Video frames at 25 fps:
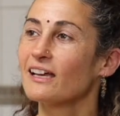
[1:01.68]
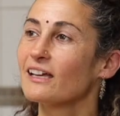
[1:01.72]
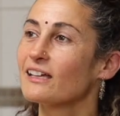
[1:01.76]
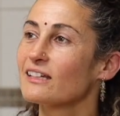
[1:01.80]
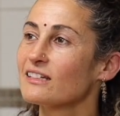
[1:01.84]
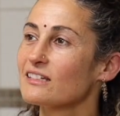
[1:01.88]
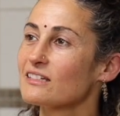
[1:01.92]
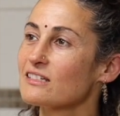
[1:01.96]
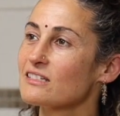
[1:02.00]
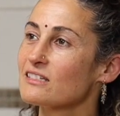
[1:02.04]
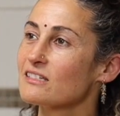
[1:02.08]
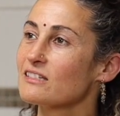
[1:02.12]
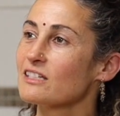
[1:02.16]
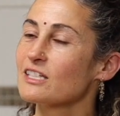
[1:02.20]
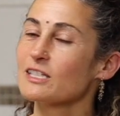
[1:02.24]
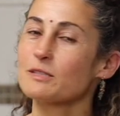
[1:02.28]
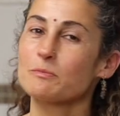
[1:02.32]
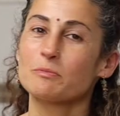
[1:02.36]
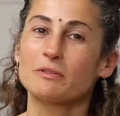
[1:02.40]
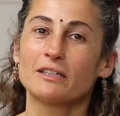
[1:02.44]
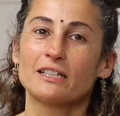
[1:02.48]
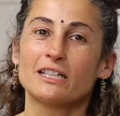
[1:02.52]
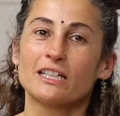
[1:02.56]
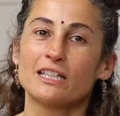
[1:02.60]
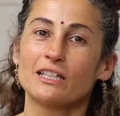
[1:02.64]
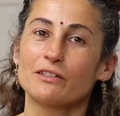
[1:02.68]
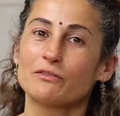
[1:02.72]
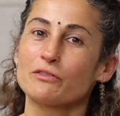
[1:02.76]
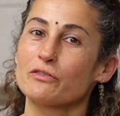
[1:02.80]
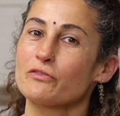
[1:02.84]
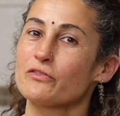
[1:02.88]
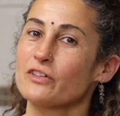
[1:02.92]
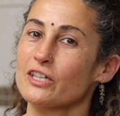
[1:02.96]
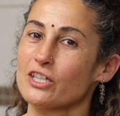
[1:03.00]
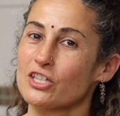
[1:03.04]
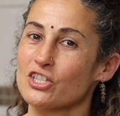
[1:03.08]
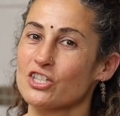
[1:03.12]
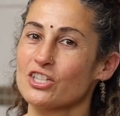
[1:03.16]
and there's plenty of
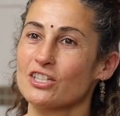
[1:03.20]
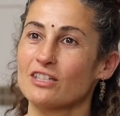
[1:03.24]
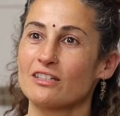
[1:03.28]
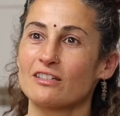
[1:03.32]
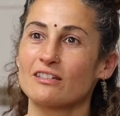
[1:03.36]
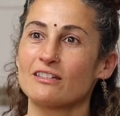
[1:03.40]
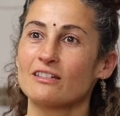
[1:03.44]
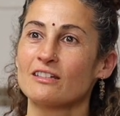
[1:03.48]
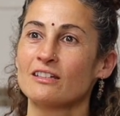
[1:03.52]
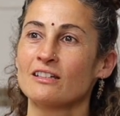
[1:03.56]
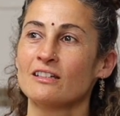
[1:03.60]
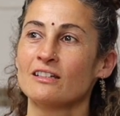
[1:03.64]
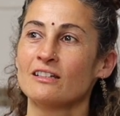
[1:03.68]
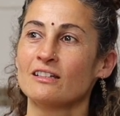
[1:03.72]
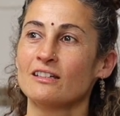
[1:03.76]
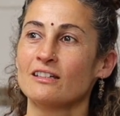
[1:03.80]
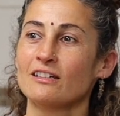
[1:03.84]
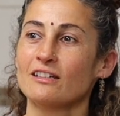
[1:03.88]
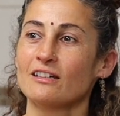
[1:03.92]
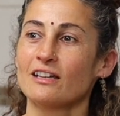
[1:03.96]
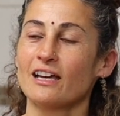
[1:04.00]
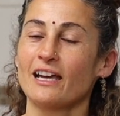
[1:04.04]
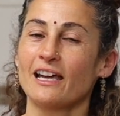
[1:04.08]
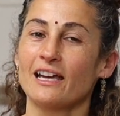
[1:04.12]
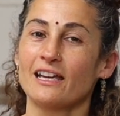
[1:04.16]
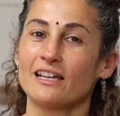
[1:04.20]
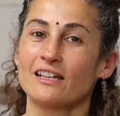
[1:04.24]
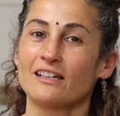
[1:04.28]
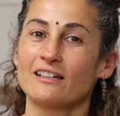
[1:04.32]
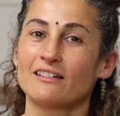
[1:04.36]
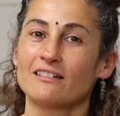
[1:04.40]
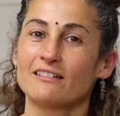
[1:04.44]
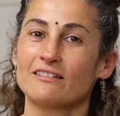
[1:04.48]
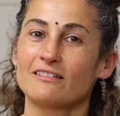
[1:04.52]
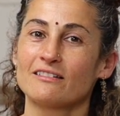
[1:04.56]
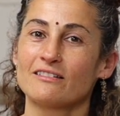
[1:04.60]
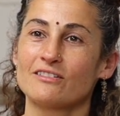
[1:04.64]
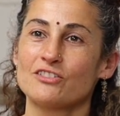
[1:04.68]
affection and
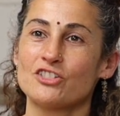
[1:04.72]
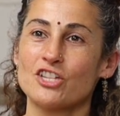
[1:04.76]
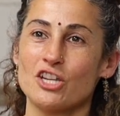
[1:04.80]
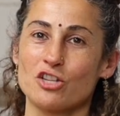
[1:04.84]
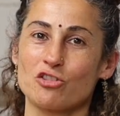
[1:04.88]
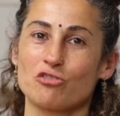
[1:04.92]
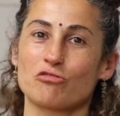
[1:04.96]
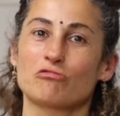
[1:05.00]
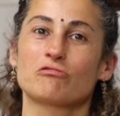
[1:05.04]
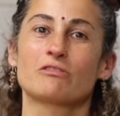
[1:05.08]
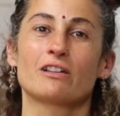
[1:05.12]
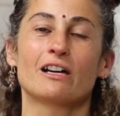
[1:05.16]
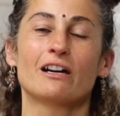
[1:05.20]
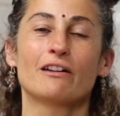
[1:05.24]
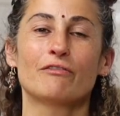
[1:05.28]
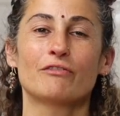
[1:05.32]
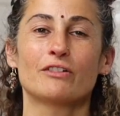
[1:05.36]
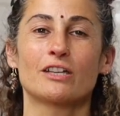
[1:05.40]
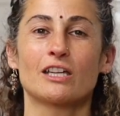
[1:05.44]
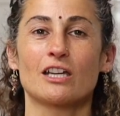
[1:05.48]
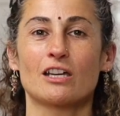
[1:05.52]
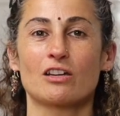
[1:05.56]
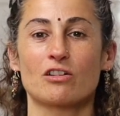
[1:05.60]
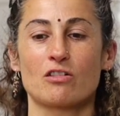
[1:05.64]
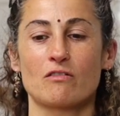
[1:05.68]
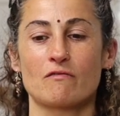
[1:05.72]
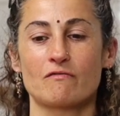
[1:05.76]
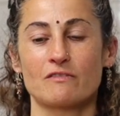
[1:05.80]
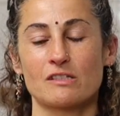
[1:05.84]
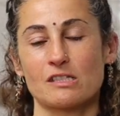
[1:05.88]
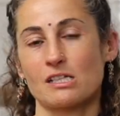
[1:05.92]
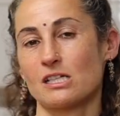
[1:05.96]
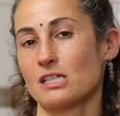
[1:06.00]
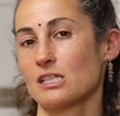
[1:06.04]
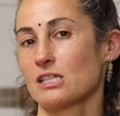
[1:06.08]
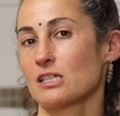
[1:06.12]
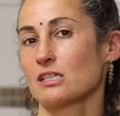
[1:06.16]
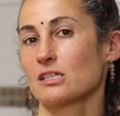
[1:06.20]
gentle laughing and
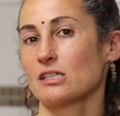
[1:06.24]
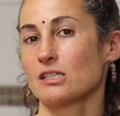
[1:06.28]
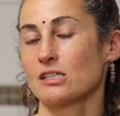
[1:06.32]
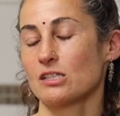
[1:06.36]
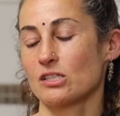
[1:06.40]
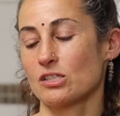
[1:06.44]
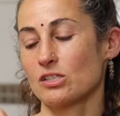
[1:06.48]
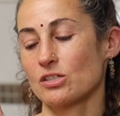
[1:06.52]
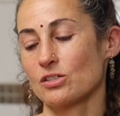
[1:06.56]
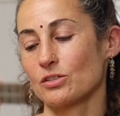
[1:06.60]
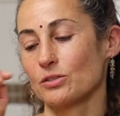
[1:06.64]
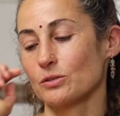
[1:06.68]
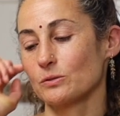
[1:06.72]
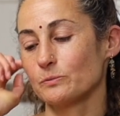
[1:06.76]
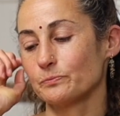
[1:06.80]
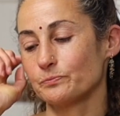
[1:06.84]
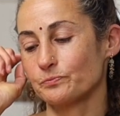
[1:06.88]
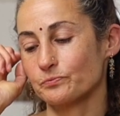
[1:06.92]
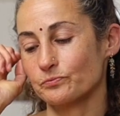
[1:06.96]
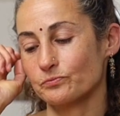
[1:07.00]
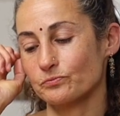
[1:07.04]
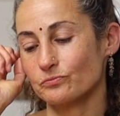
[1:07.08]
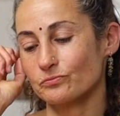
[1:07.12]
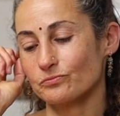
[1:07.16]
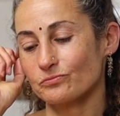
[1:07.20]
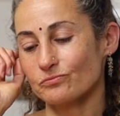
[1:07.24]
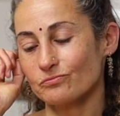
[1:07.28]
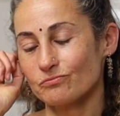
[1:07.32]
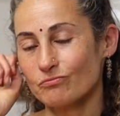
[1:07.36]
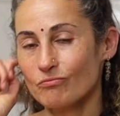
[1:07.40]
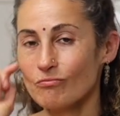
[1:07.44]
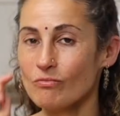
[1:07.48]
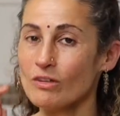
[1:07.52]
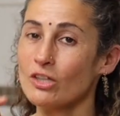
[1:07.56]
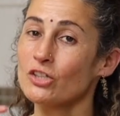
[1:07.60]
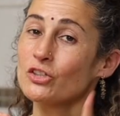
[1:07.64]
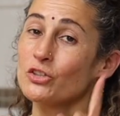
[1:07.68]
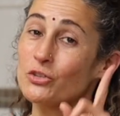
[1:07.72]
conversation. So
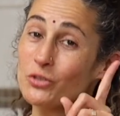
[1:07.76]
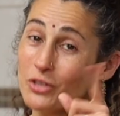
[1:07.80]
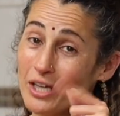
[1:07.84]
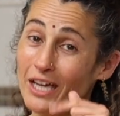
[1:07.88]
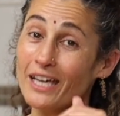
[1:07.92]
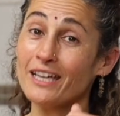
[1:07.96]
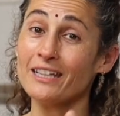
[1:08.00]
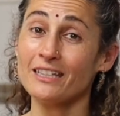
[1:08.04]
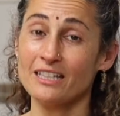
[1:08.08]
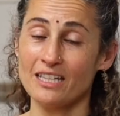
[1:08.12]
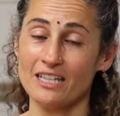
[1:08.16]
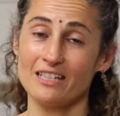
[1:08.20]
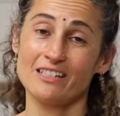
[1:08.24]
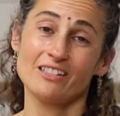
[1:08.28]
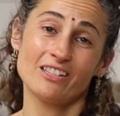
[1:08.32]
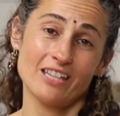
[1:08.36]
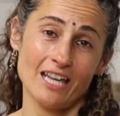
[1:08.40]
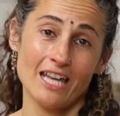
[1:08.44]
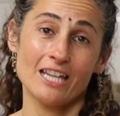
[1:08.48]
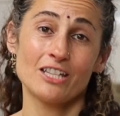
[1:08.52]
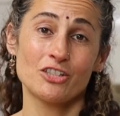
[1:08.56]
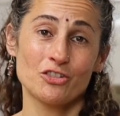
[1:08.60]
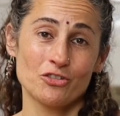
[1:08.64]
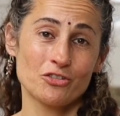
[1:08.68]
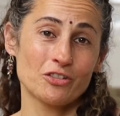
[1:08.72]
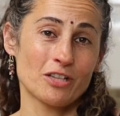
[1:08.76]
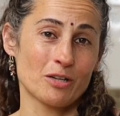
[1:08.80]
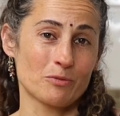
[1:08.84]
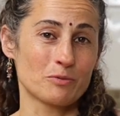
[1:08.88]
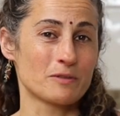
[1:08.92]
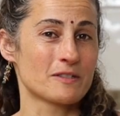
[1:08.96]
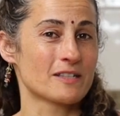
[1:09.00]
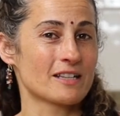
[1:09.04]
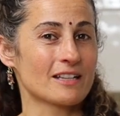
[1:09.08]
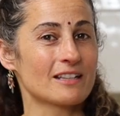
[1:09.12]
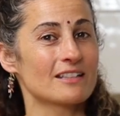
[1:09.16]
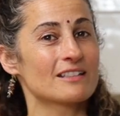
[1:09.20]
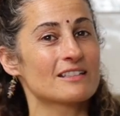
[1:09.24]
you can do that
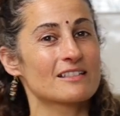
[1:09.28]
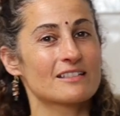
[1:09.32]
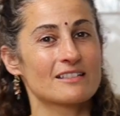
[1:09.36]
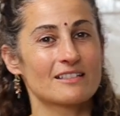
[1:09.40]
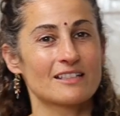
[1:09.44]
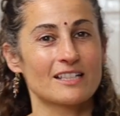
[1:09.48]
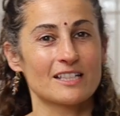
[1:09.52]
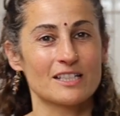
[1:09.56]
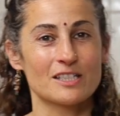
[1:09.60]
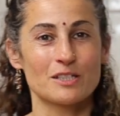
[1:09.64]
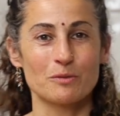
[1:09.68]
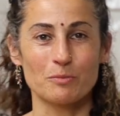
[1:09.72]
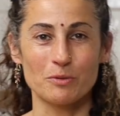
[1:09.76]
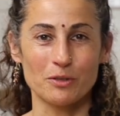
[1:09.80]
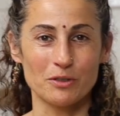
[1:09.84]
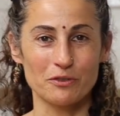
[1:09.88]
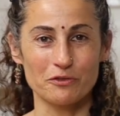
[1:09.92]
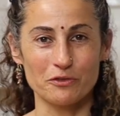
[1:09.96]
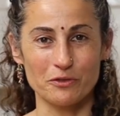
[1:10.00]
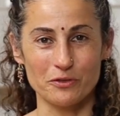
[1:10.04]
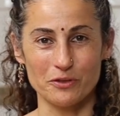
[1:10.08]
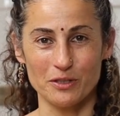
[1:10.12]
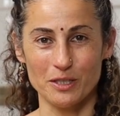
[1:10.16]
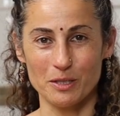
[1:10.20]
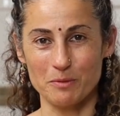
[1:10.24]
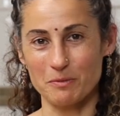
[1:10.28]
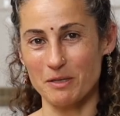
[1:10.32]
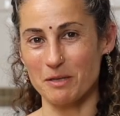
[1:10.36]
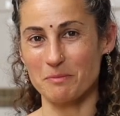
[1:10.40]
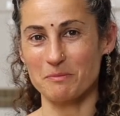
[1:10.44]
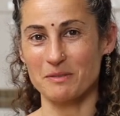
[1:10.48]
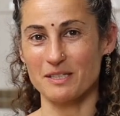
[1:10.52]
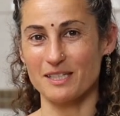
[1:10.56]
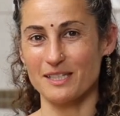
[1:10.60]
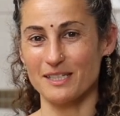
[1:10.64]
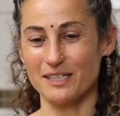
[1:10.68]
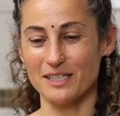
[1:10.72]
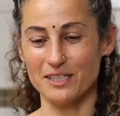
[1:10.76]
with taste. That's the beautiful thing about
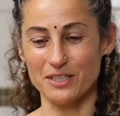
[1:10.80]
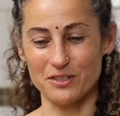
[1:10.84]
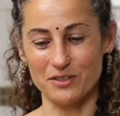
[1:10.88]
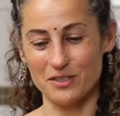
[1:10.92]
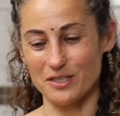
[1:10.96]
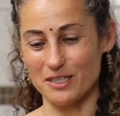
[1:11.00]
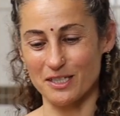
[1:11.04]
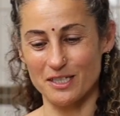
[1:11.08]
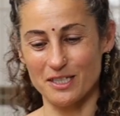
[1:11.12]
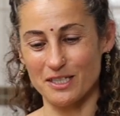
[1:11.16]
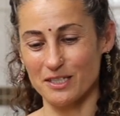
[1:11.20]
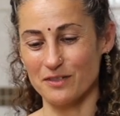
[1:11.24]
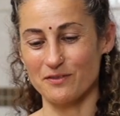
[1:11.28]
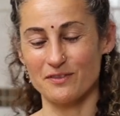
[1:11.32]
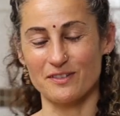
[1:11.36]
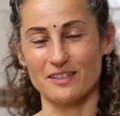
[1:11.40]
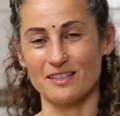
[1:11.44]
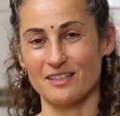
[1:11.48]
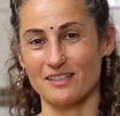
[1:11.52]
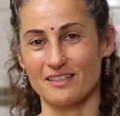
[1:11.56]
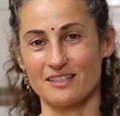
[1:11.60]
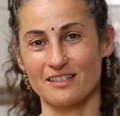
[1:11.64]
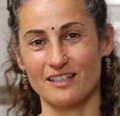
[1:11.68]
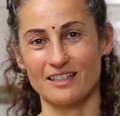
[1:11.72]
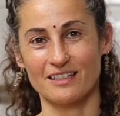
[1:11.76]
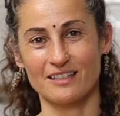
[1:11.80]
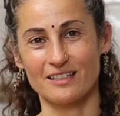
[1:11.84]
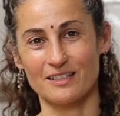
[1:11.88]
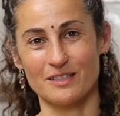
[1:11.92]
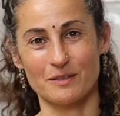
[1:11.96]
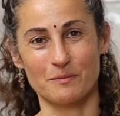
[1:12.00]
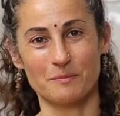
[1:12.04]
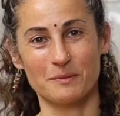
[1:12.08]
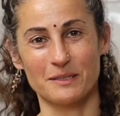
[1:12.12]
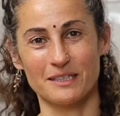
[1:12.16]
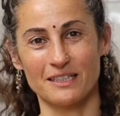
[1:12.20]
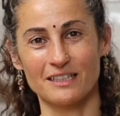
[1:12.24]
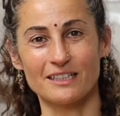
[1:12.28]
masala, is it gives this this
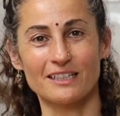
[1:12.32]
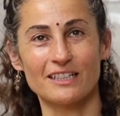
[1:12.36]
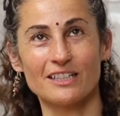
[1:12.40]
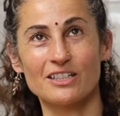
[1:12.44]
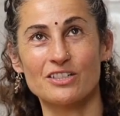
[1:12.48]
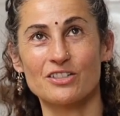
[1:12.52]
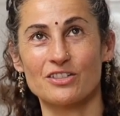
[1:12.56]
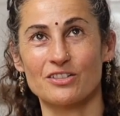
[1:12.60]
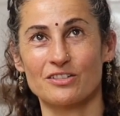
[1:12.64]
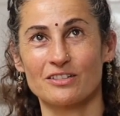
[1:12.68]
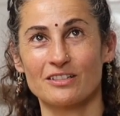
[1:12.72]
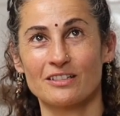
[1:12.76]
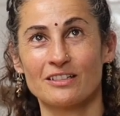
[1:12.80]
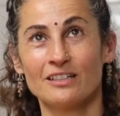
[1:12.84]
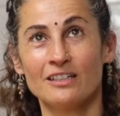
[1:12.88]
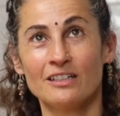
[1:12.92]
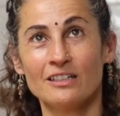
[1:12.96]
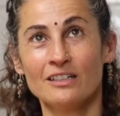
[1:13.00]
ability to